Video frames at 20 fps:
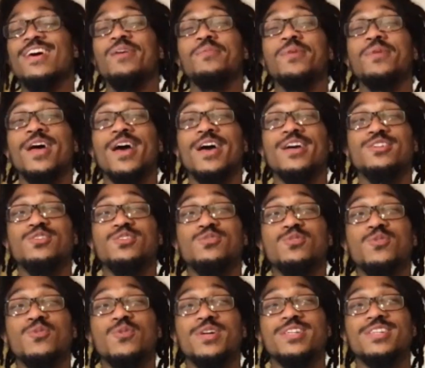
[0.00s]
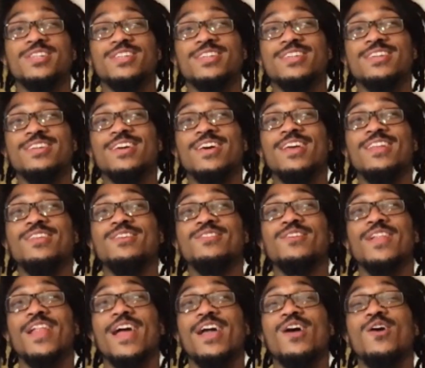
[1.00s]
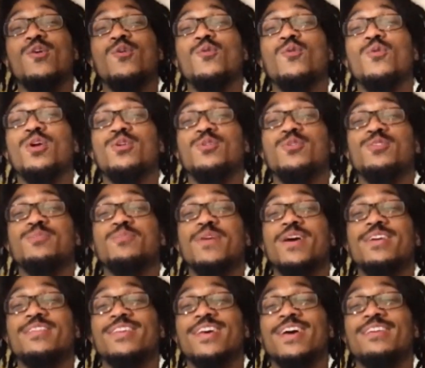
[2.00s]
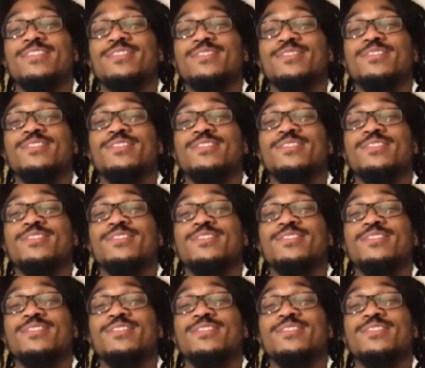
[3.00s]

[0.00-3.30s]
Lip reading: I ask you a question, and these are like quick response answers.